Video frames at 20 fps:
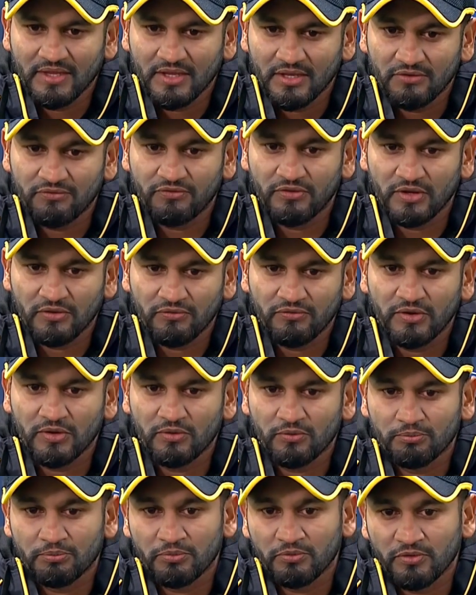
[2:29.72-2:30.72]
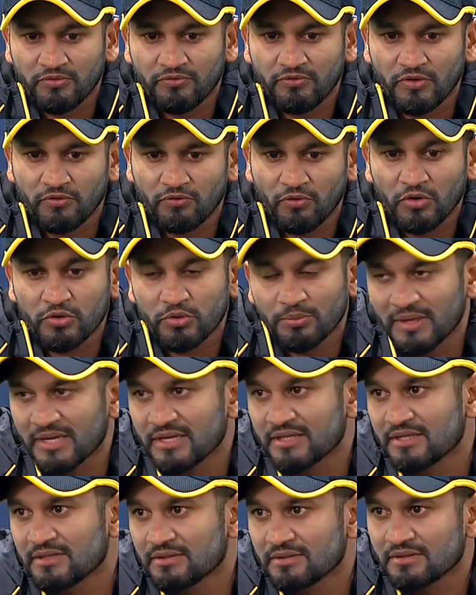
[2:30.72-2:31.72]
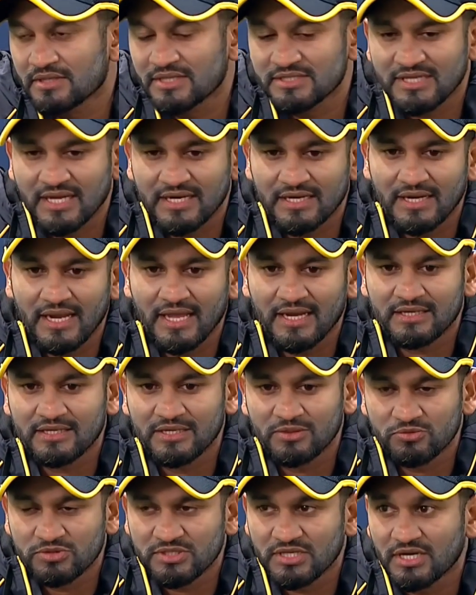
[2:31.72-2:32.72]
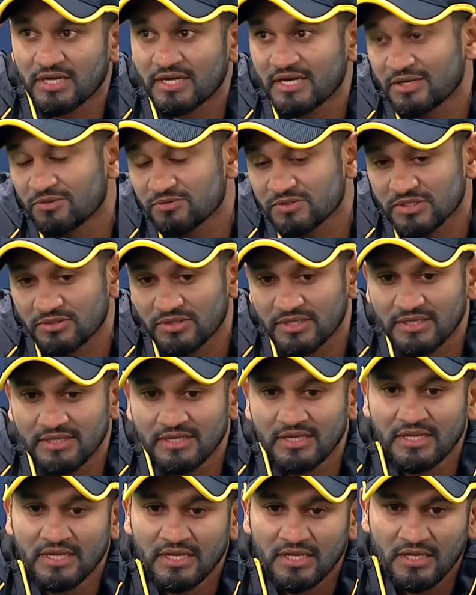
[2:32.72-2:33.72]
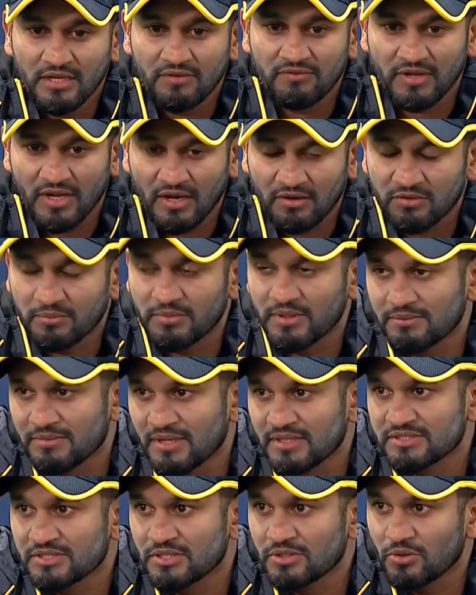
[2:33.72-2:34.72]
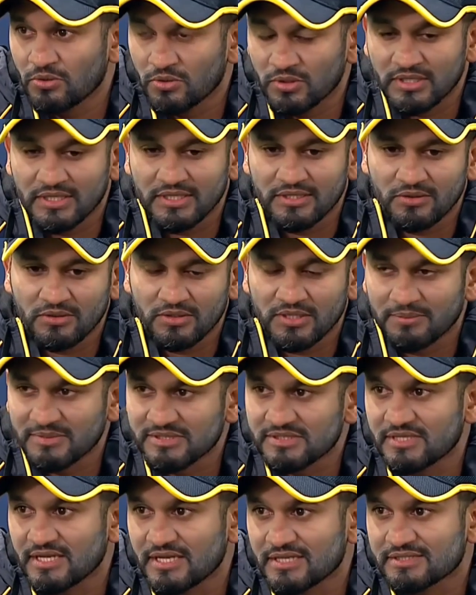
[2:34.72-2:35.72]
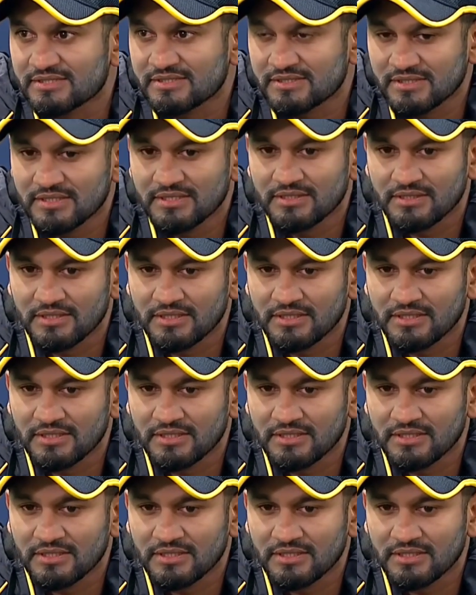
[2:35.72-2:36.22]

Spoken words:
if you want to beat the side like New Zealand in New Zealand, we have to minimize all the mistakes.